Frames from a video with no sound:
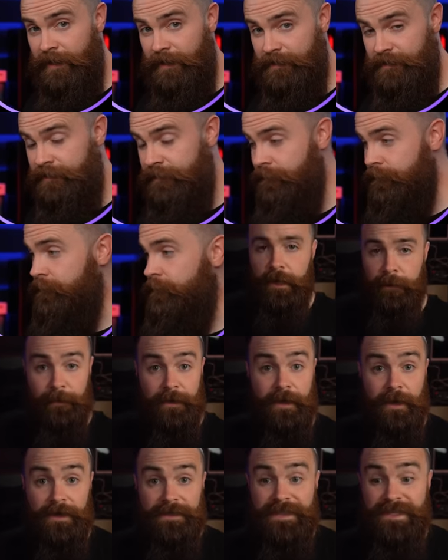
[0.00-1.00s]
S. And
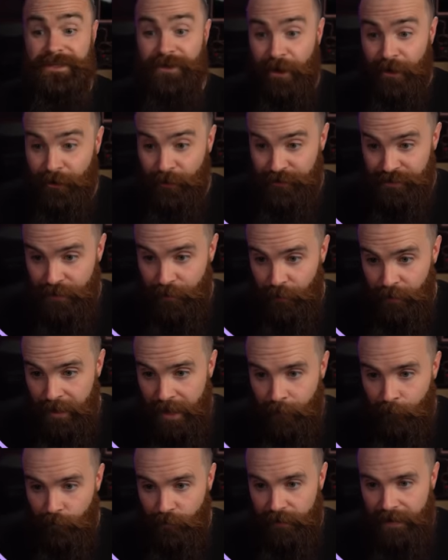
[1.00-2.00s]
because the Docker Zero
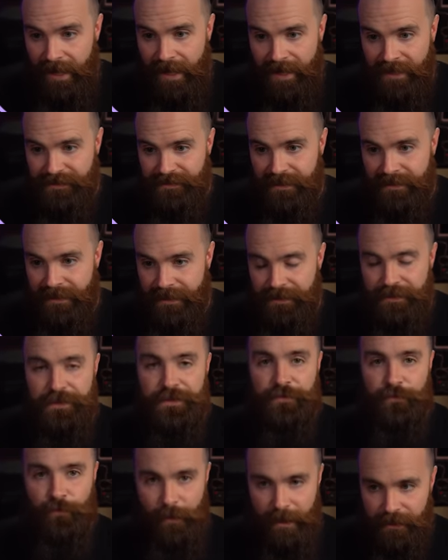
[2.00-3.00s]
network acts like a
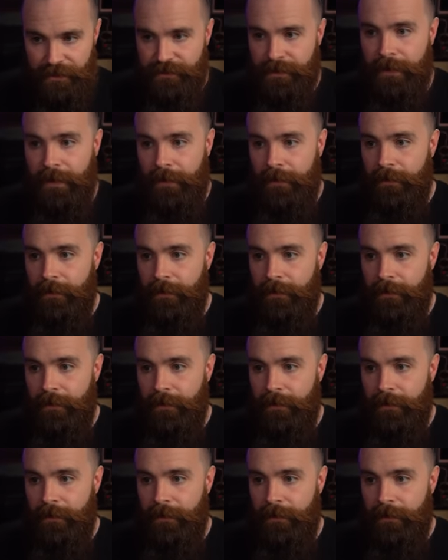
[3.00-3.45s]
switch,